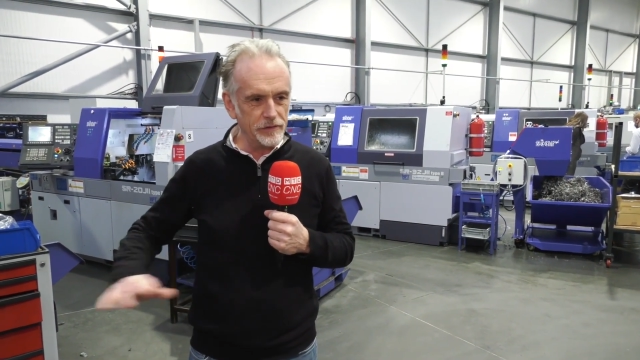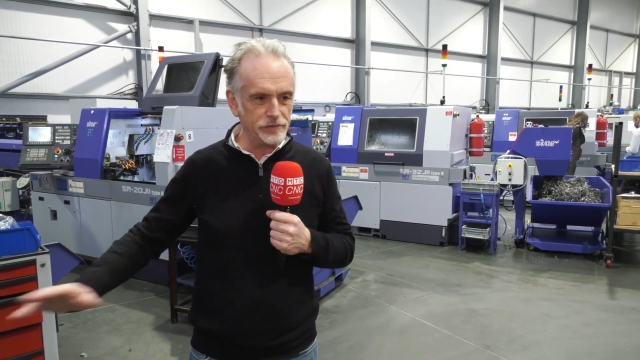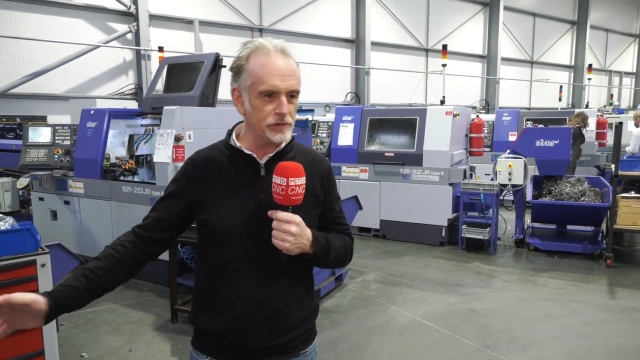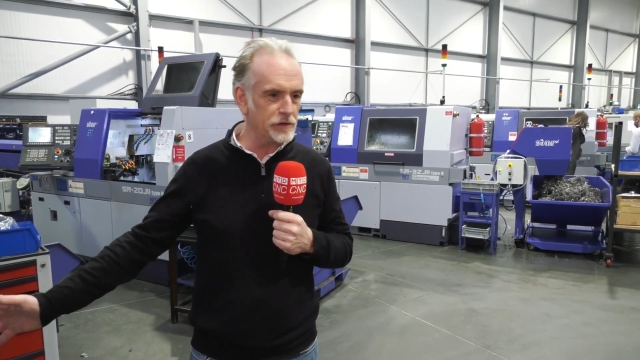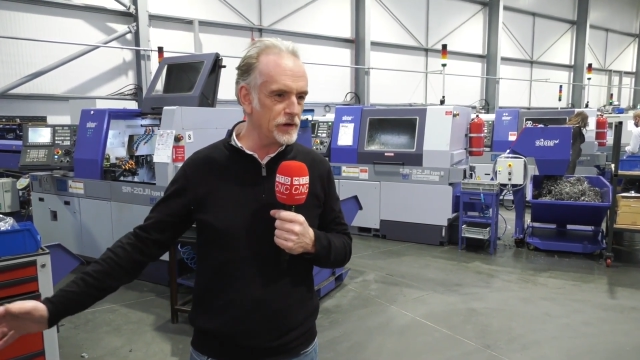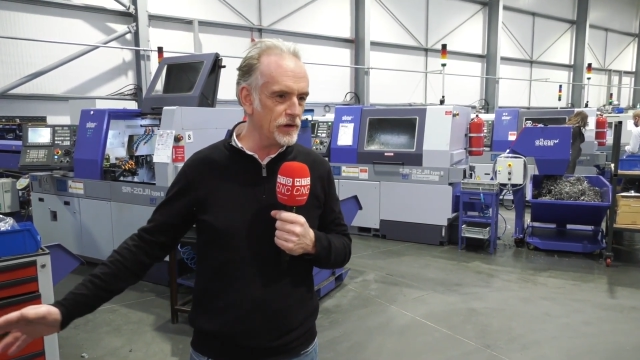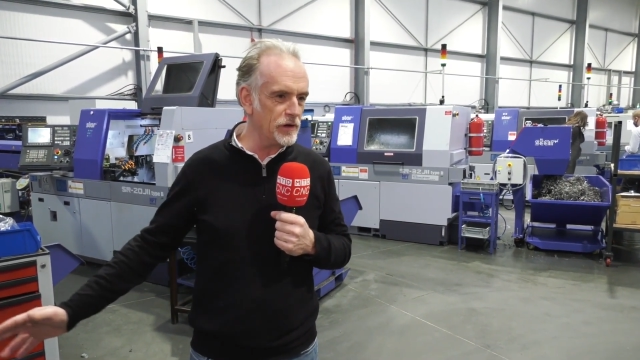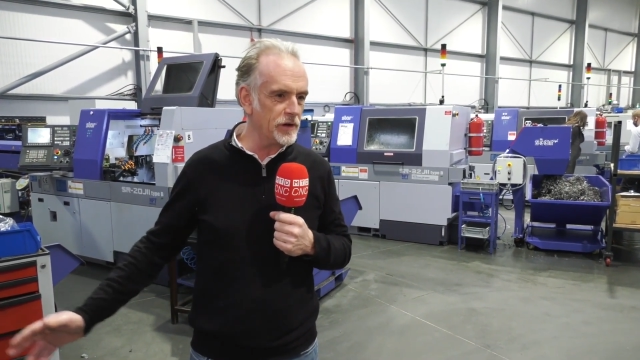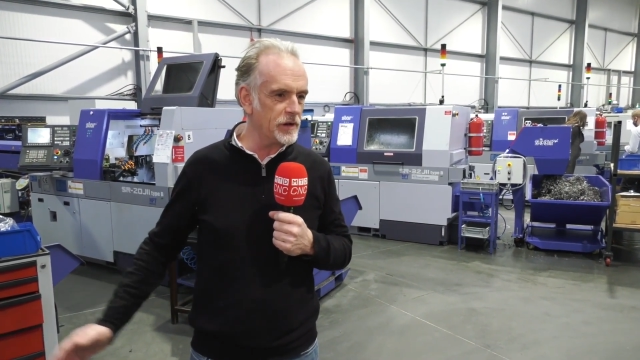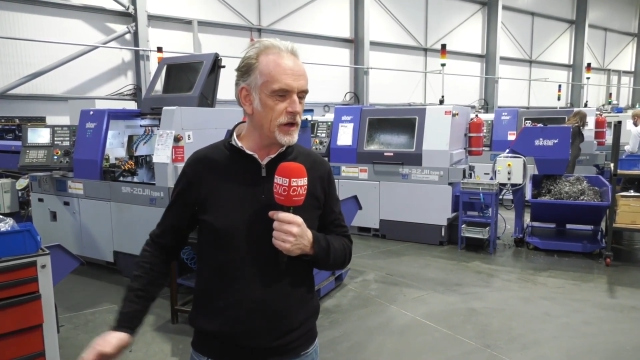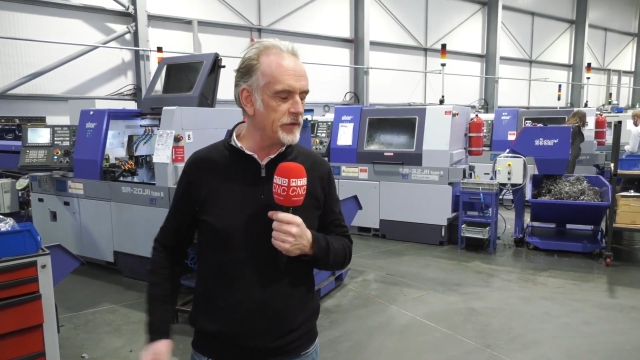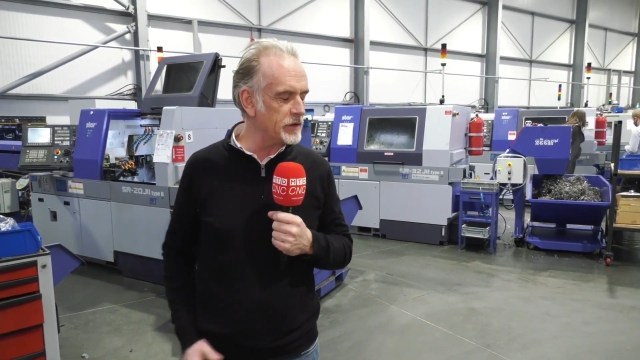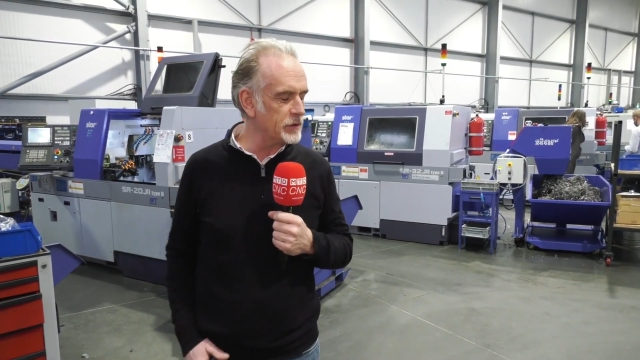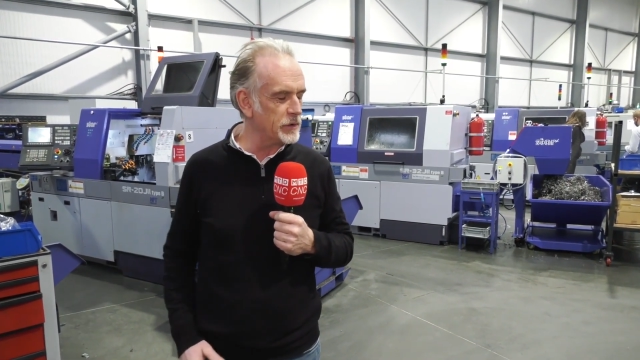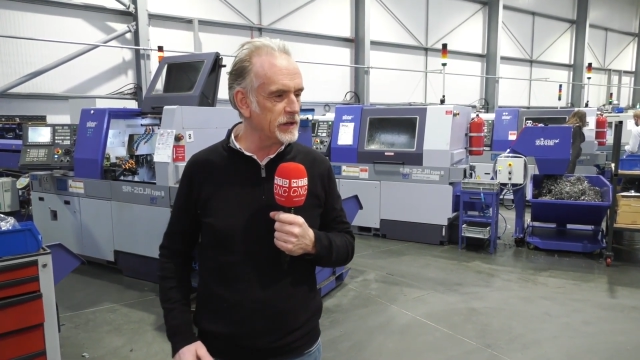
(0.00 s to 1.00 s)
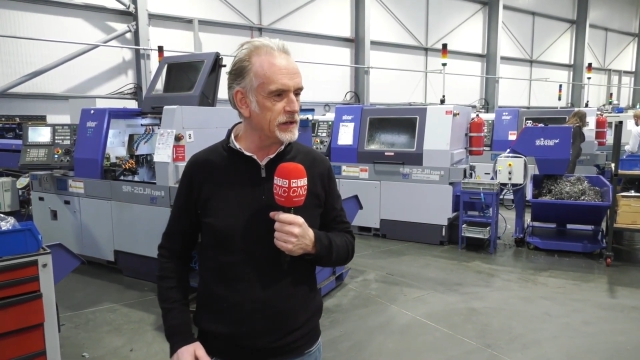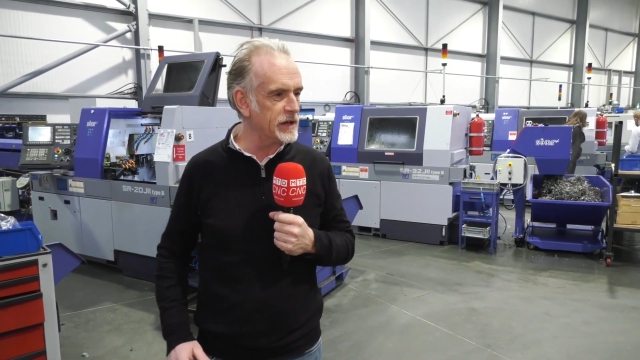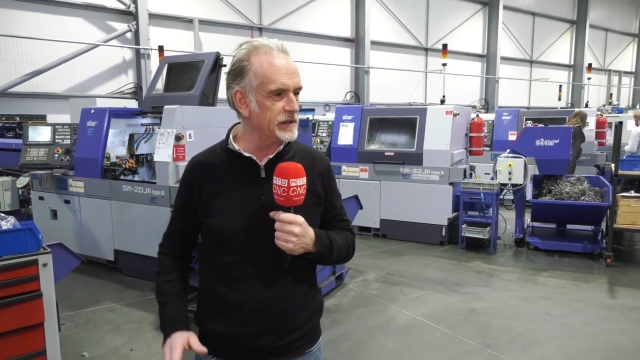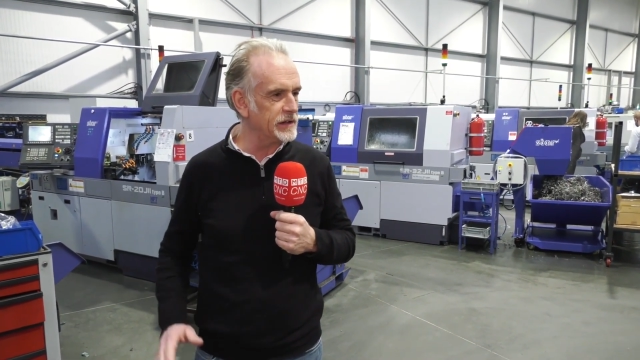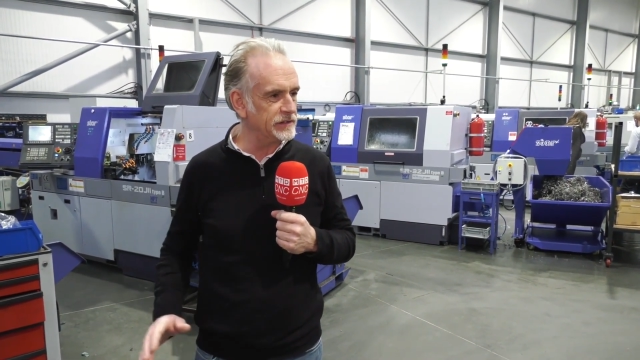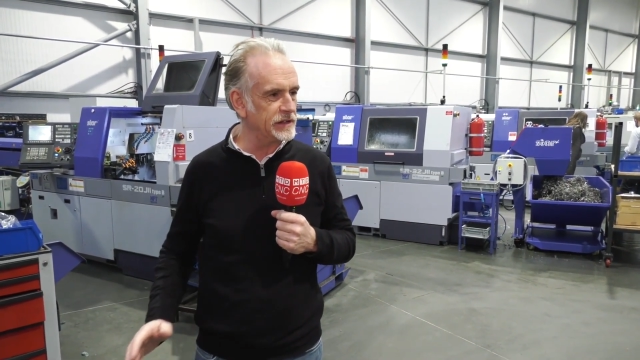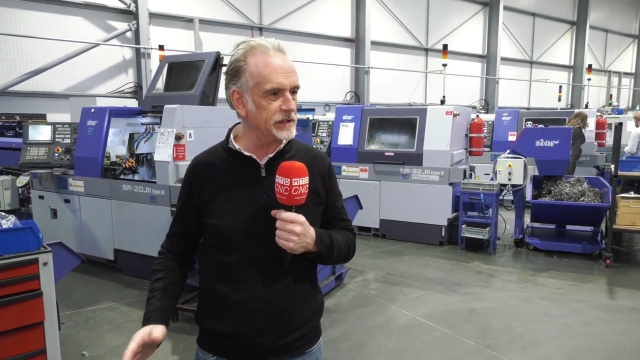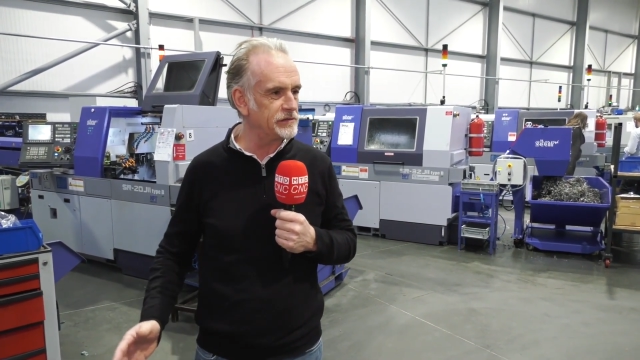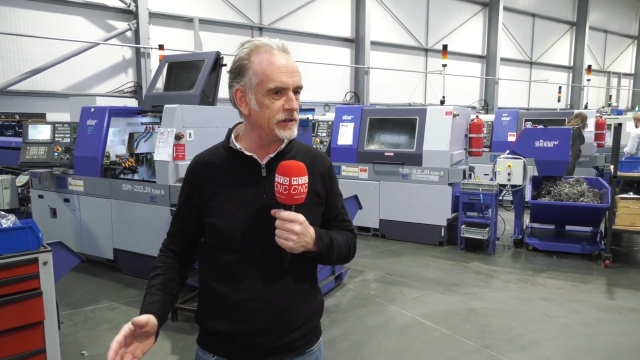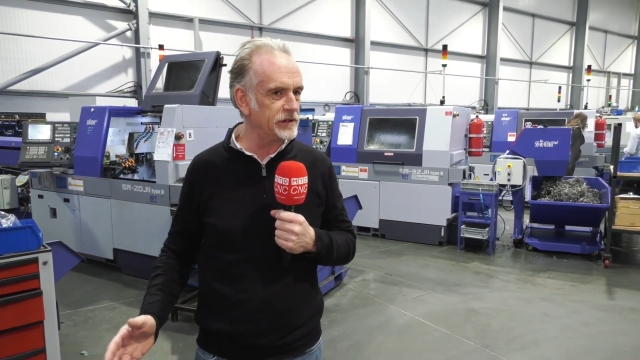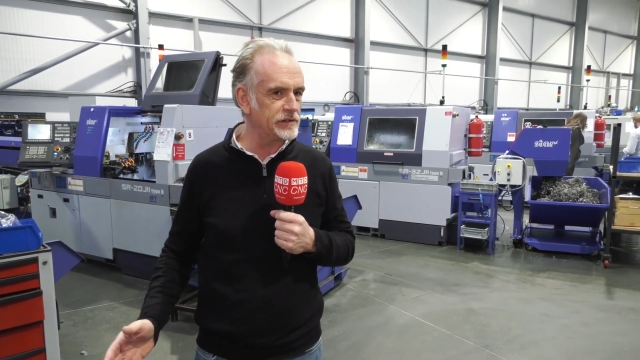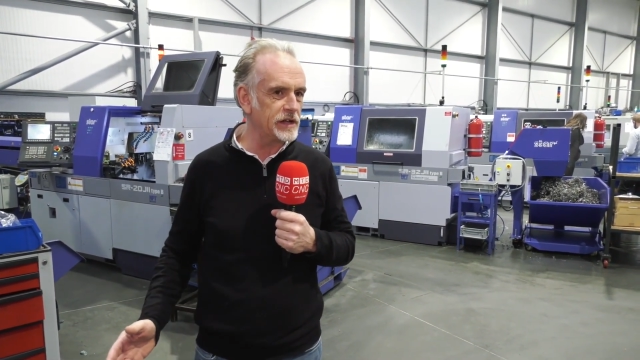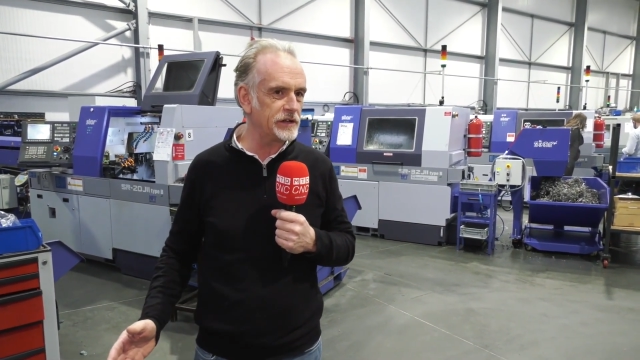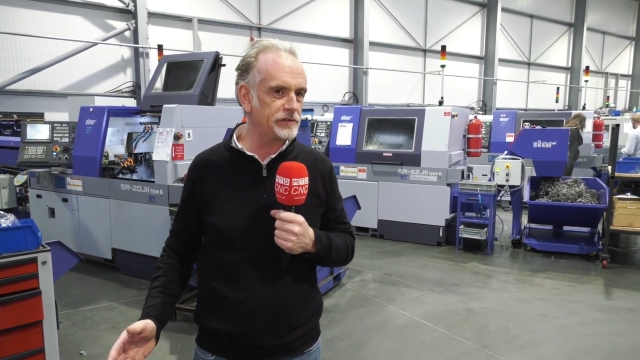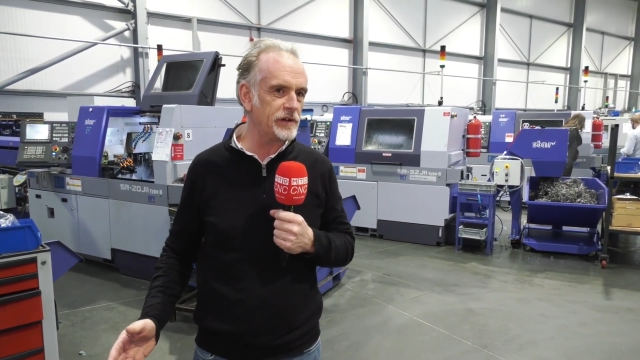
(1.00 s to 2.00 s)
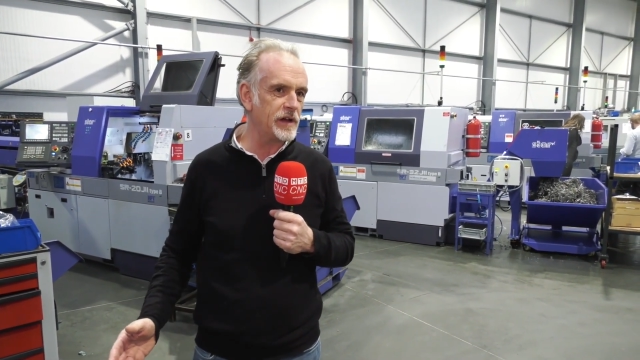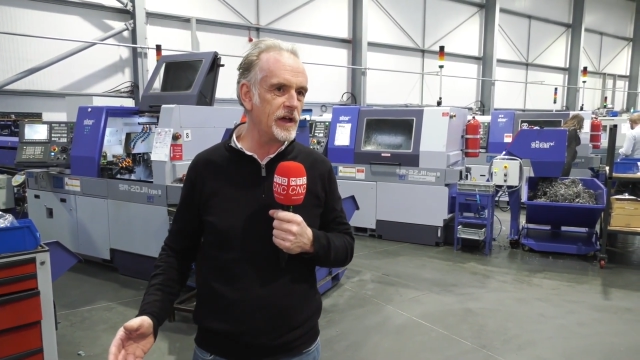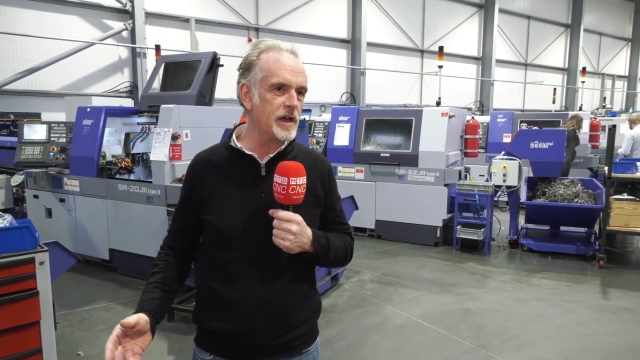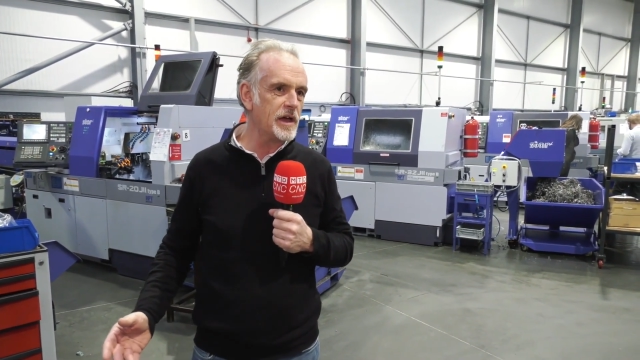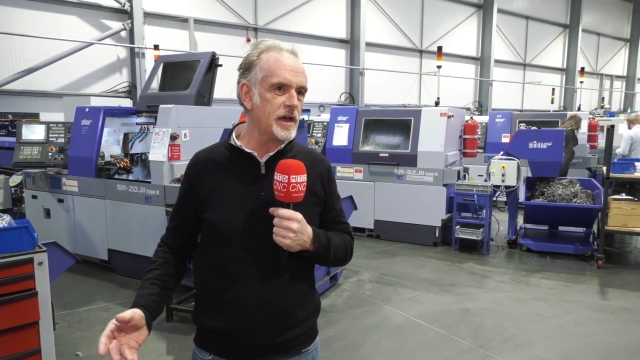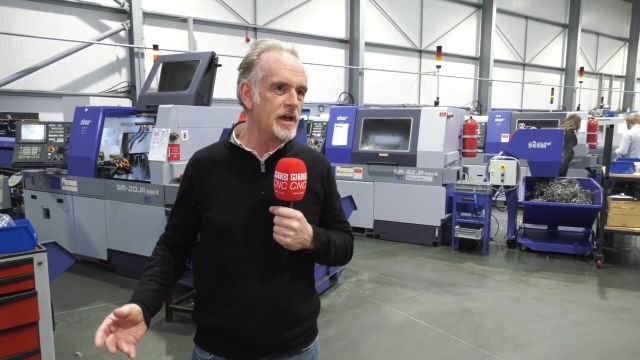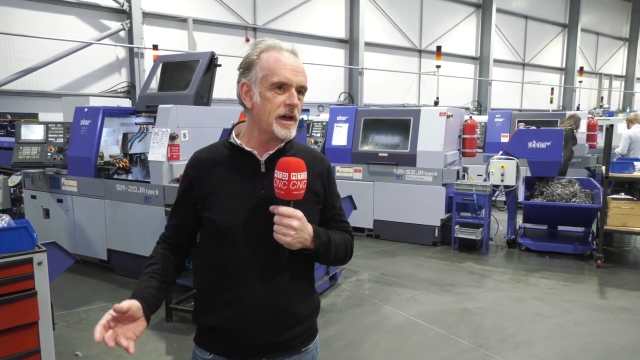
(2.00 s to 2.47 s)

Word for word: through the night, over the weekend, etc., etc.